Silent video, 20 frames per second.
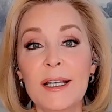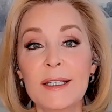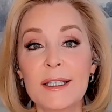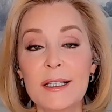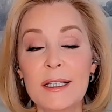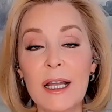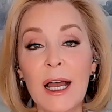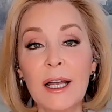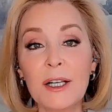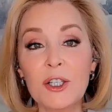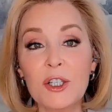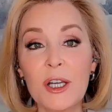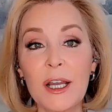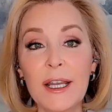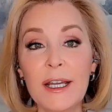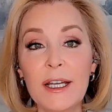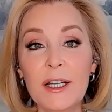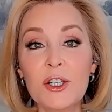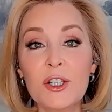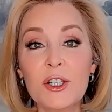has not
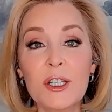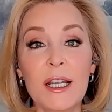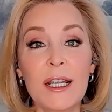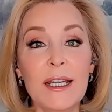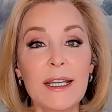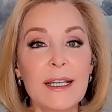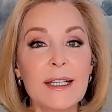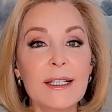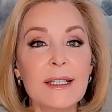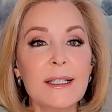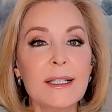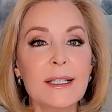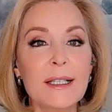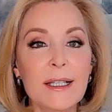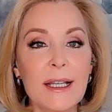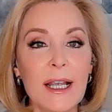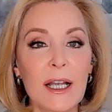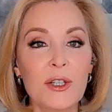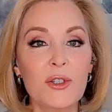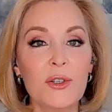changed is the
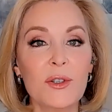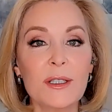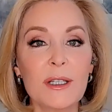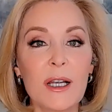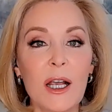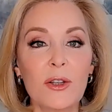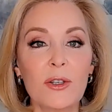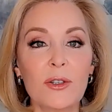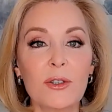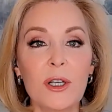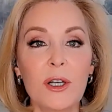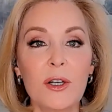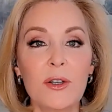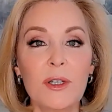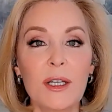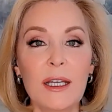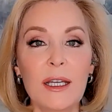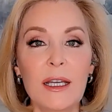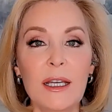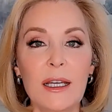schedule's color
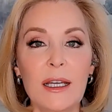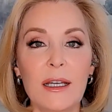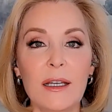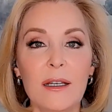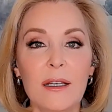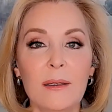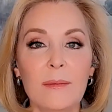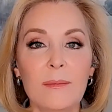code key.